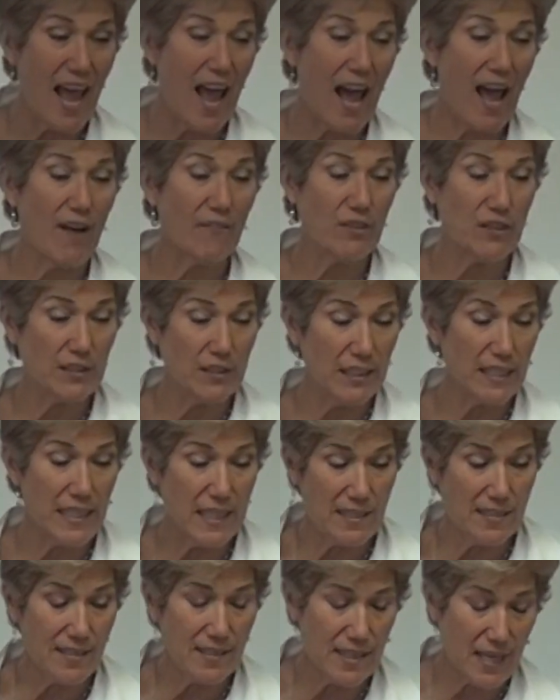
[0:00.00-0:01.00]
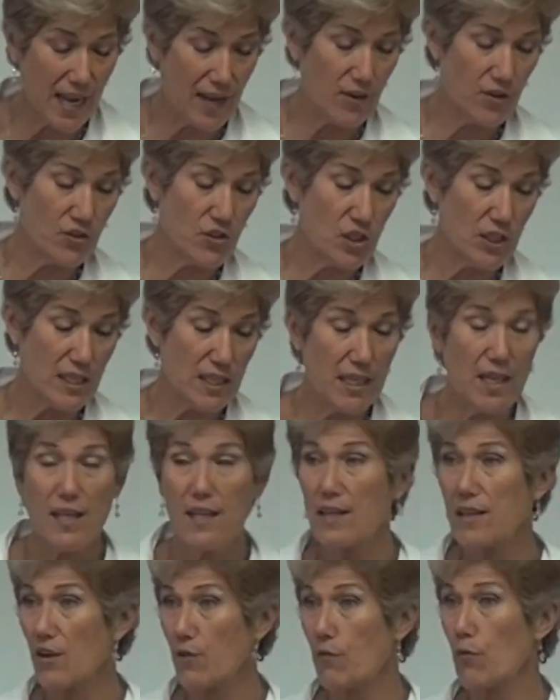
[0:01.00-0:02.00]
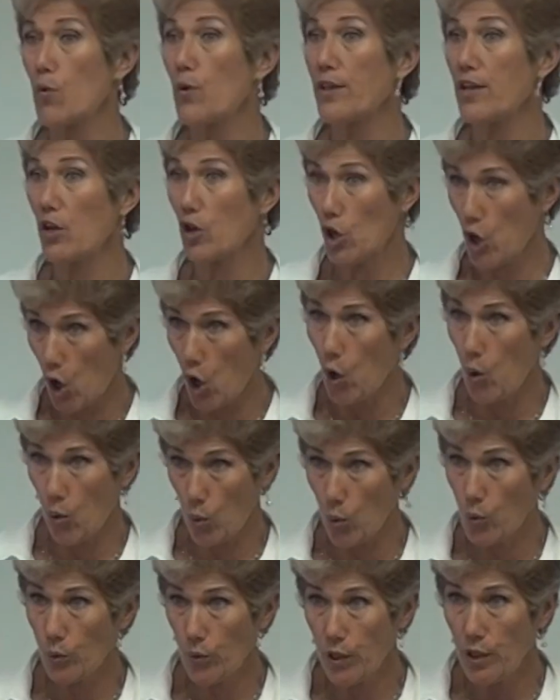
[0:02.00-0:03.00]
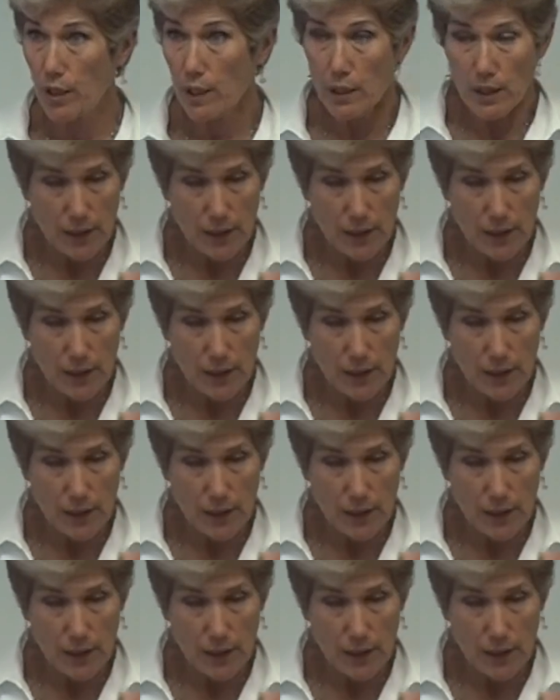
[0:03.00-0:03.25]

have the least energy, therefore they're cold,